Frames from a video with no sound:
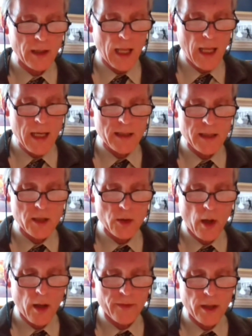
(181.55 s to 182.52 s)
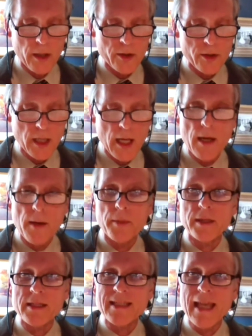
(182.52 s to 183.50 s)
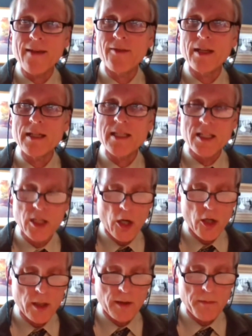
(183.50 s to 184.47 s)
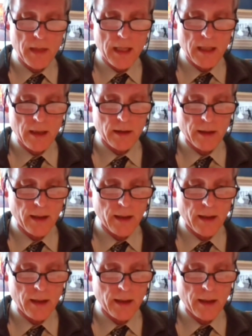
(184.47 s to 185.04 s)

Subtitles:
in 8 to 12 years. The savings start immediately.